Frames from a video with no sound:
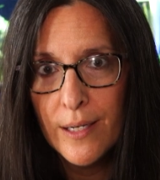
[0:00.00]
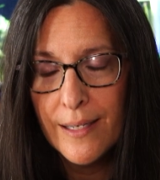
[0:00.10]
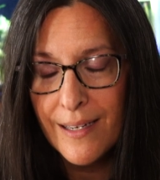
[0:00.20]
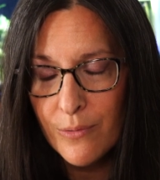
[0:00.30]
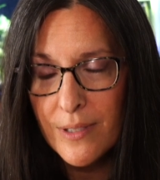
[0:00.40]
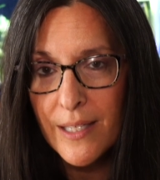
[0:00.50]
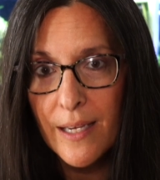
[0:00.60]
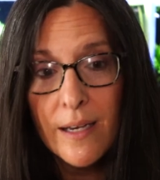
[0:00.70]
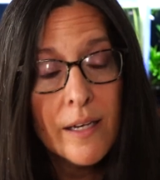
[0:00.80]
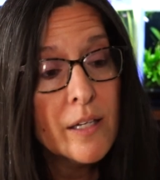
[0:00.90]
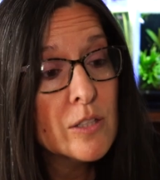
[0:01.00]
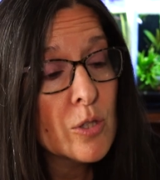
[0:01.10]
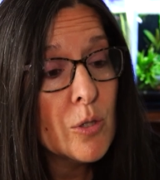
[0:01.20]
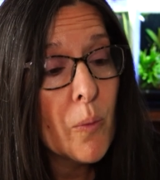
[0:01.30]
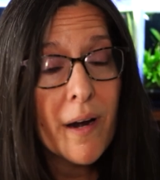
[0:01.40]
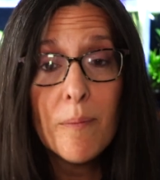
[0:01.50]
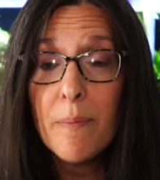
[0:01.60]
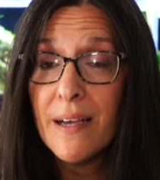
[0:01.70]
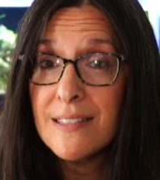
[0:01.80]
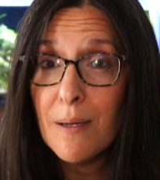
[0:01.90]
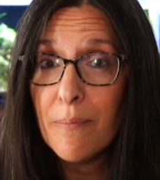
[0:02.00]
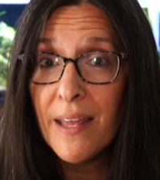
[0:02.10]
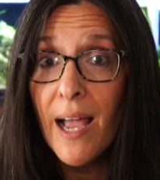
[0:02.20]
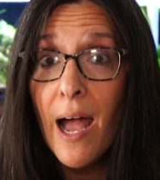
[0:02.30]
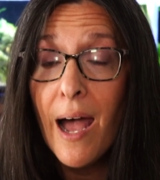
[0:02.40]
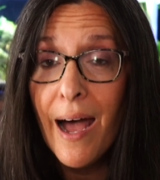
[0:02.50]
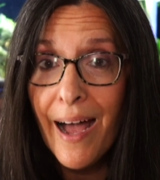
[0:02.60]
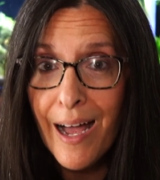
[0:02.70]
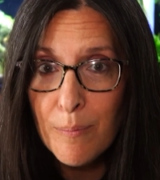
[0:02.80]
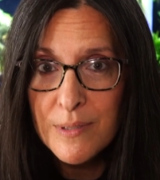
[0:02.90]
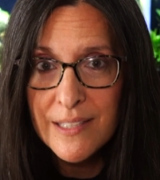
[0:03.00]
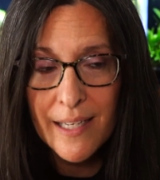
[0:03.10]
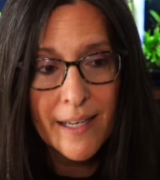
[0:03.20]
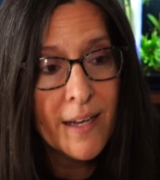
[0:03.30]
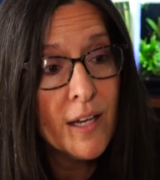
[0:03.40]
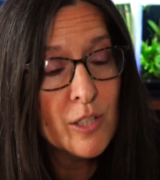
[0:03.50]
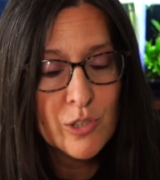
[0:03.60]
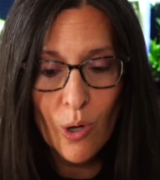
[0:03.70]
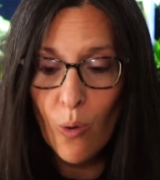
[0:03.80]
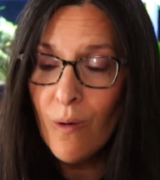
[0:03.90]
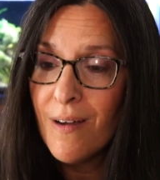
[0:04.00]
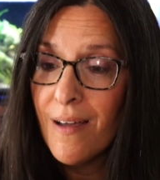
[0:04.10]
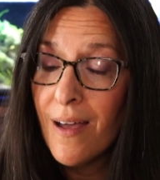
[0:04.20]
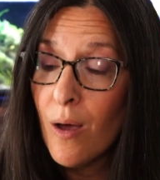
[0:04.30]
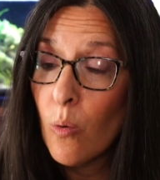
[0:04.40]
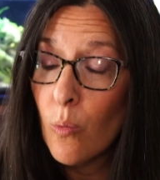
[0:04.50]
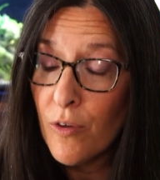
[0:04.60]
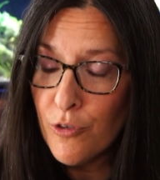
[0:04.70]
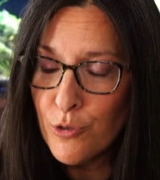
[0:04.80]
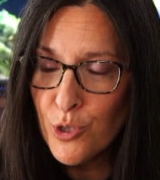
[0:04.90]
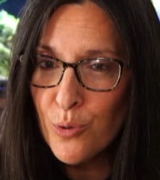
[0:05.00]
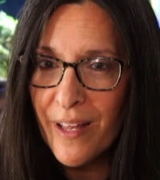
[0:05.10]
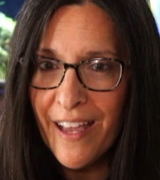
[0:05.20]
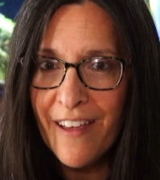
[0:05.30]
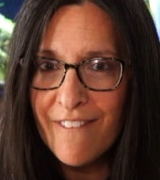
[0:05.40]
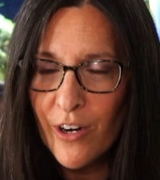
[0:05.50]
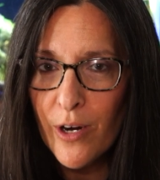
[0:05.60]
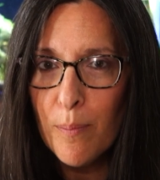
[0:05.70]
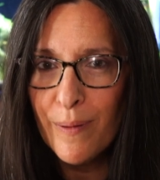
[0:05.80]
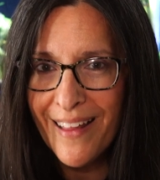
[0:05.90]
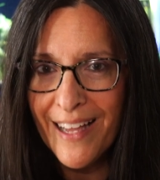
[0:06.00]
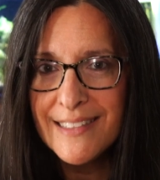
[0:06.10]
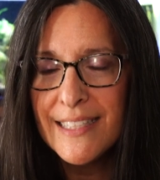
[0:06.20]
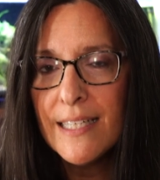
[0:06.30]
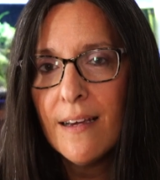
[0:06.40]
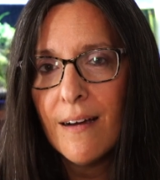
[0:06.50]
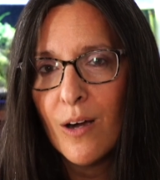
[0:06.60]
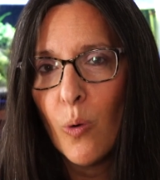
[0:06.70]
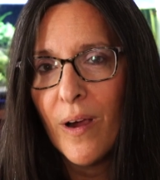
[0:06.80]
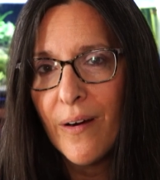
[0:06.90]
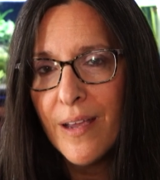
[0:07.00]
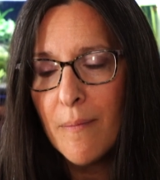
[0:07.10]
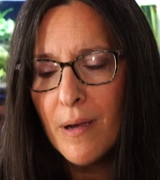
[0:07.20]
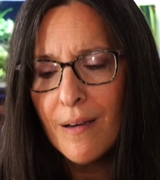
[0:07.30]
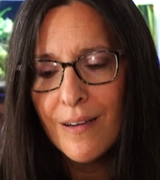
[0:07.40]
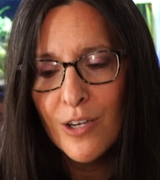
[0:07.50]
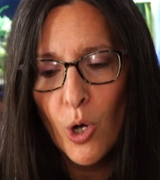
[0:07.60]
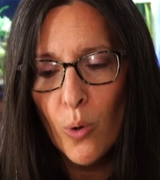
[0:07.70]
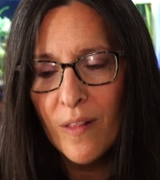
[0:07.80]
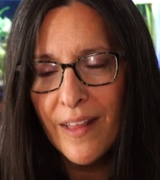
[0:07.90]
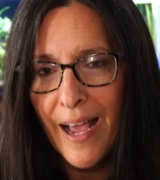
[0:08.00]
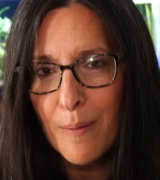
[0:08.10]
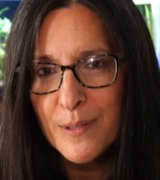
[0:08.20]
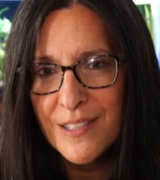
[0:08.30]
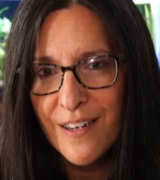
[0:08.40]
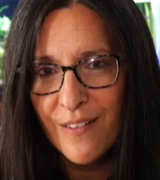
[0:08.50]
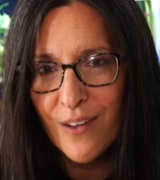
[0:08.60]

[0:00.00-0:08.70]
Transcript: not really. So you want to pick something opposite. So if you do like a very planted aquarium, go to the opposite of the